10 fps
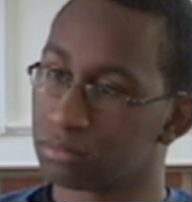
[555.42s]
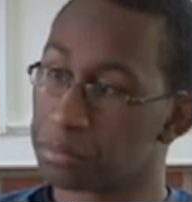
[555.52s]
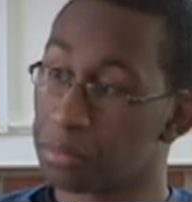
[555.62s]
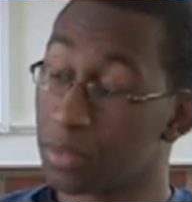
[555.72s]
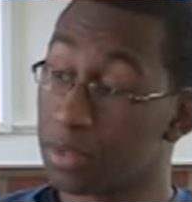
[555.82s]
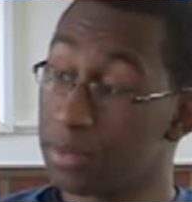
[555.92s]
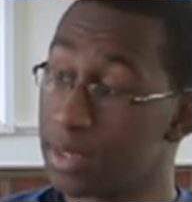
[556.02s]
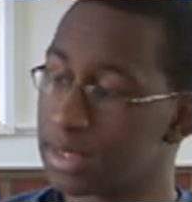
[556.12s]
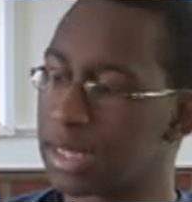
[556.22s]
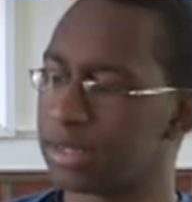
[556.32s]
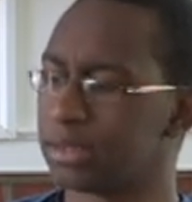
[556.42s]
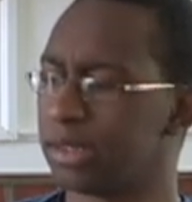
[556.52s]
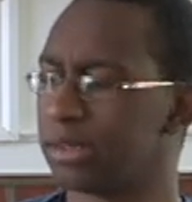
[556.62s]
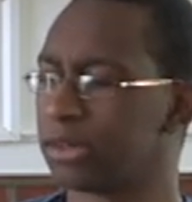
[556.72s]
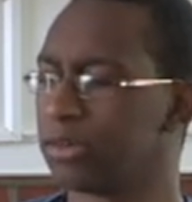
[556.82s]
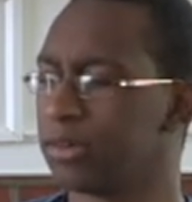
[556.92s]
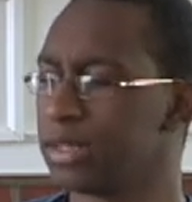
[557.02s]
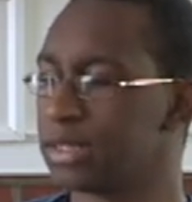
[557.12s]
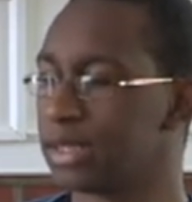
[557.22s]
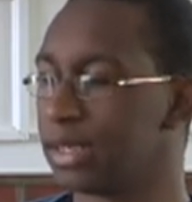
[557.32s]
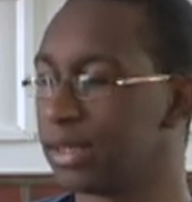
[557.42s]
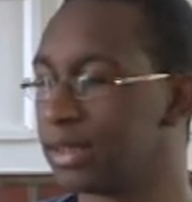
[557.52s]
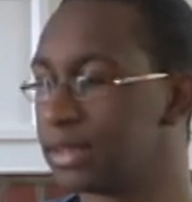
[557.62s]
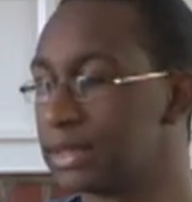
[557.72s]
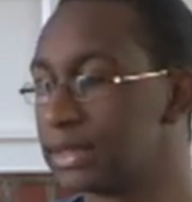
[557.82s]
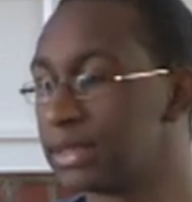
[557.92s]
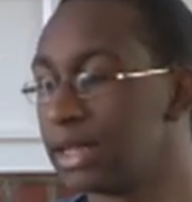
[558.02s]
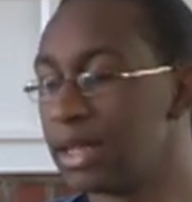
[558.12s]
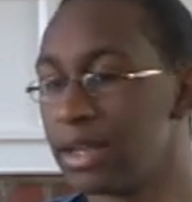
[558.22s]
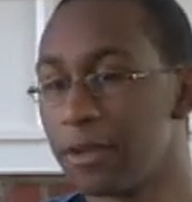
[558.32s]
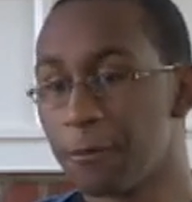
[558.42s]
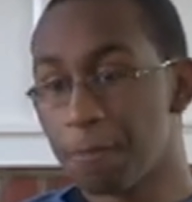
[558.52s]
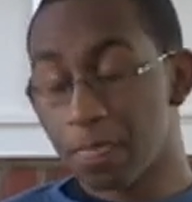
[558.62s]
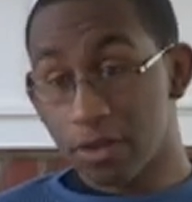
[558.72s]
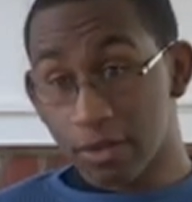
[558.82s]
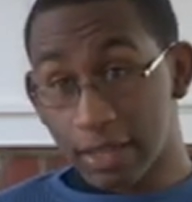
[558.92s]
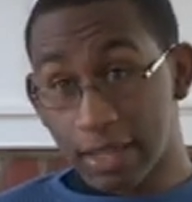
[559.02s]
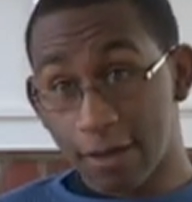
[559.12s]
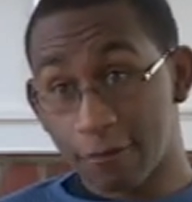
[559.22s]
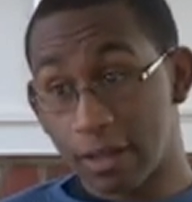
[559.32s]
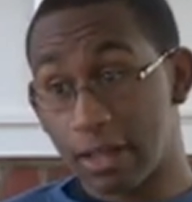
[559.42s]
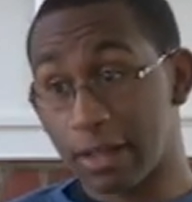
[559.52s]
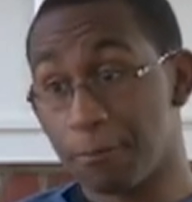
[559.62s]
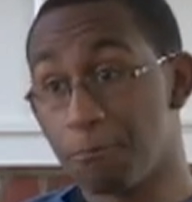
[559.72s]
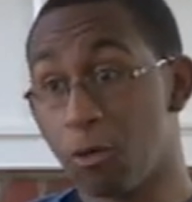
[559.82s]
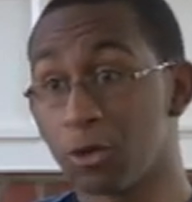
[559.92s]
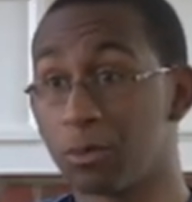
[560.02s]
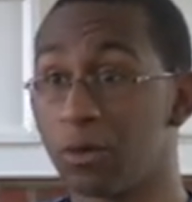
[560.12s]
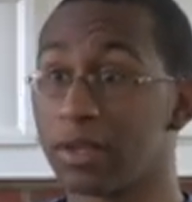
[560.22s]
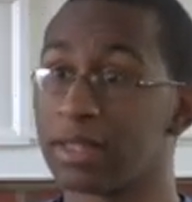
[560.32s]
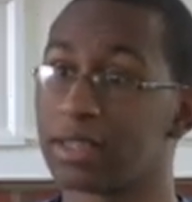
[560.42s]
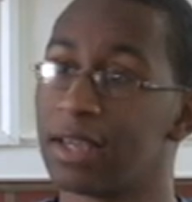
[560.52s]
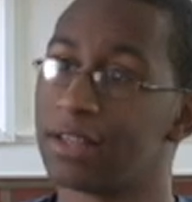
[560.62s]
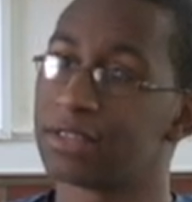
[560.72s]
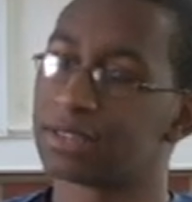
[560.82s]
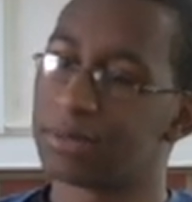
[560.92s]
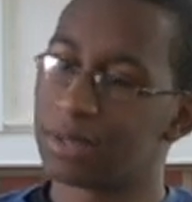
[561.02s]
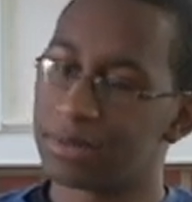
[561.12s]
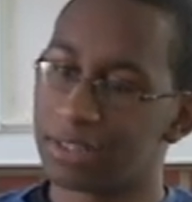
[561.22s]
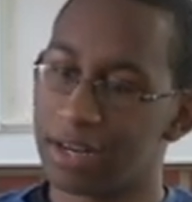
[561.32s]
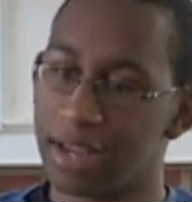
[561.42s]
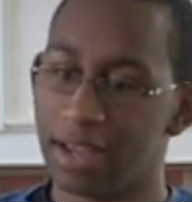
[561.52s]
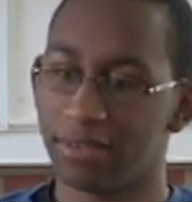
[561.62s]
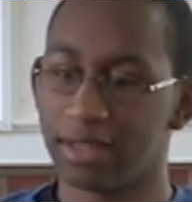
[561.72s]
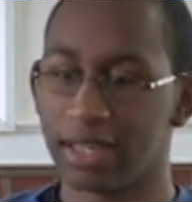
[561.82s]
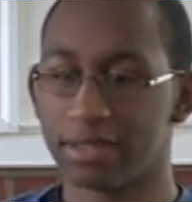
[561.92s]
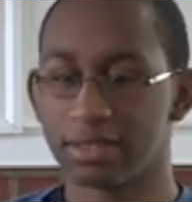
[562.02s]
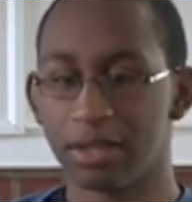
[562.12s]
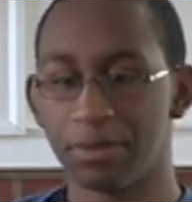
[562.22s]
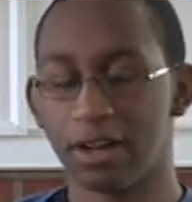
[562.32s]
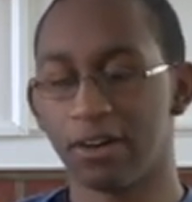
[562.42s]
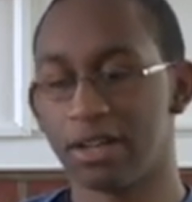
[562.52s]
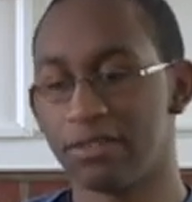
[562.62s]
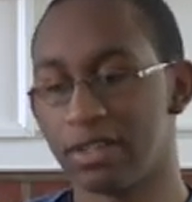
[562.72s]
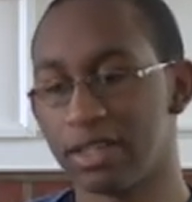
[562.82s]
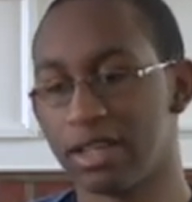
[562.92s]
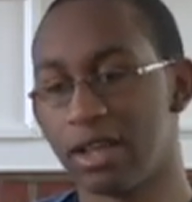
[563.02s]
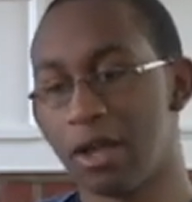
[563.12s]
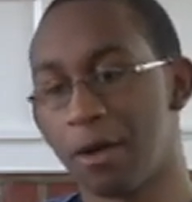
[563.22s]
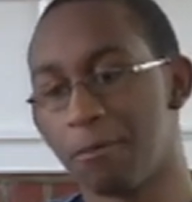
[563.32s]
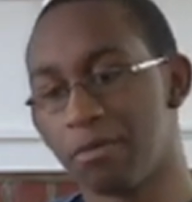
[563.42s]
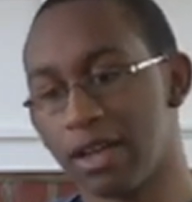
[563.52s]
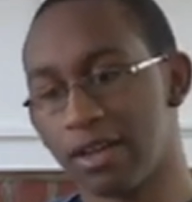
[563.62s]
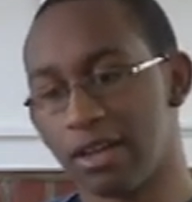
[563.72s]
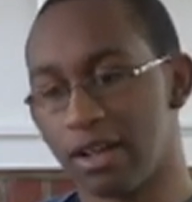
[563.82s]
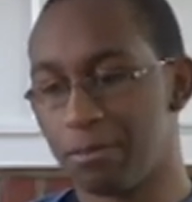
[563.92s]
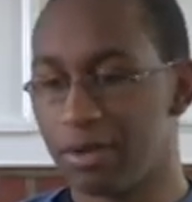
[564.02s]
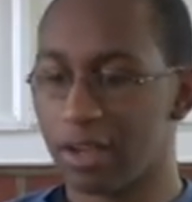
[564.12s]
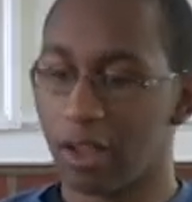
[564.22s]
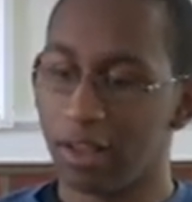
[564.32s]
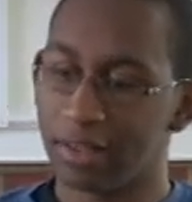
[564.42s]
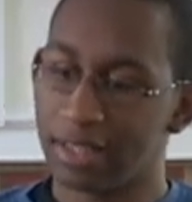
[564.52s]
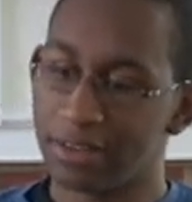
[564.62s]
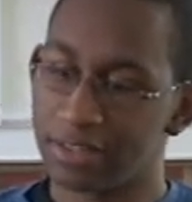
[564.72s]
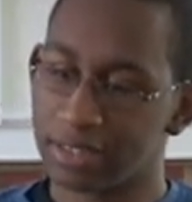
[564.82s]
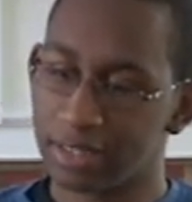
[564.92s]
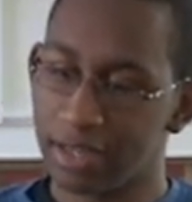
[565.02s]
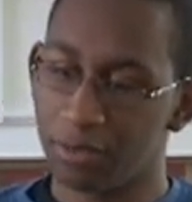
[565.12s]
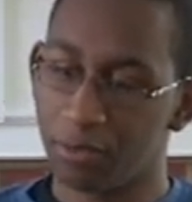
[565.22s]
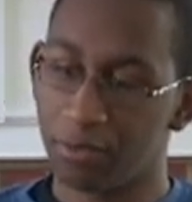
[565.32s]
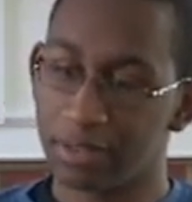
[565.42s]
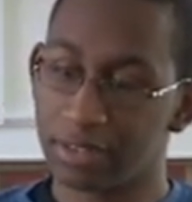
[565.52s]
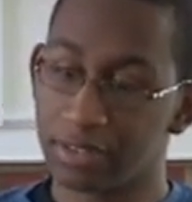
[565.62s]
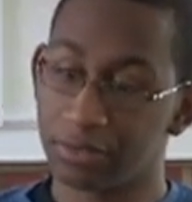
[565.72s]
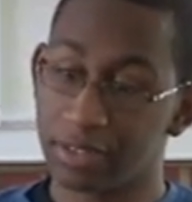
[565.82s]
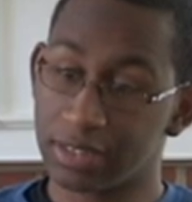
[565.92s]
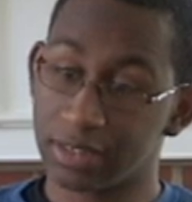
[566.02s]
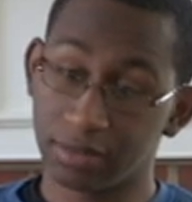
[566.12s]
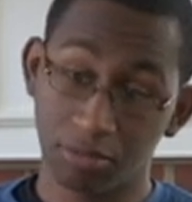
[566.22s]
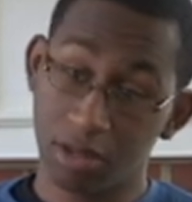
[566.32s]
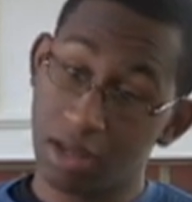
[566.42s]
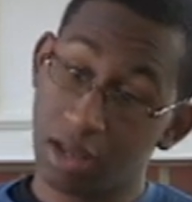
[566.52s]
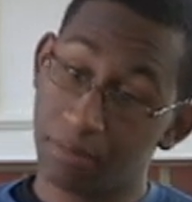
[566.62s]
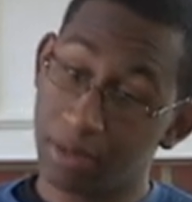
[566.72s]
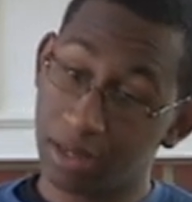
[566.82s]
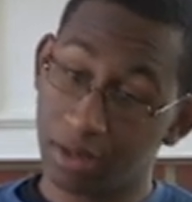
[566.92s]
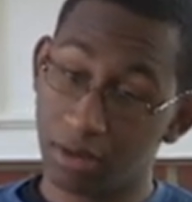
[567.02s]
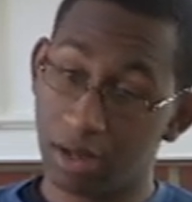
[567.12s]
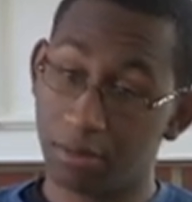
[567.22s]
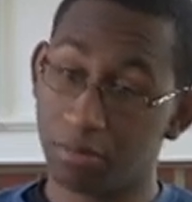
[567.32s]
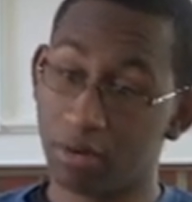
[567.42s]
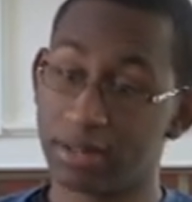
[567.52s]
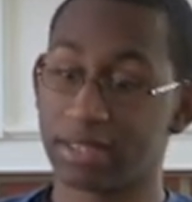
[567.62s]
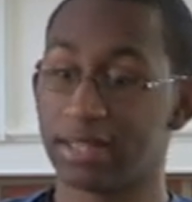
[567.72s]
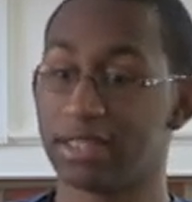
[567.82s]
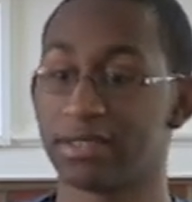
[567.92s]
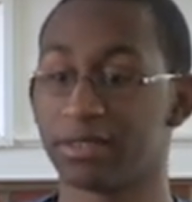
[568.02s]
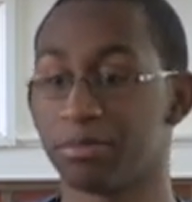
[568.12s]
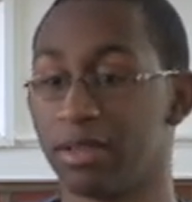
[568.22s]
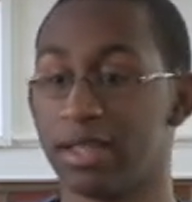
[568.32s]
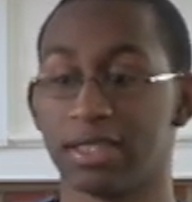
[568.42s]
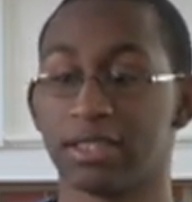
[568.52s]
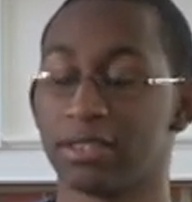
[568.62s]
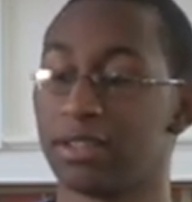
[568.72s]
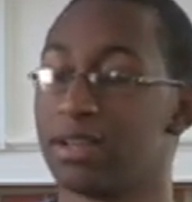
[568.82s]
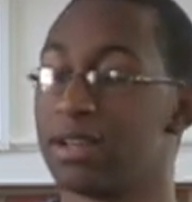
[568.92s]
I think it's actually increasing because like they have like multiple get-togethers. Sometimes they're having like some that aren't even like a big holiday. It's just like once there's just a big brunch at this place.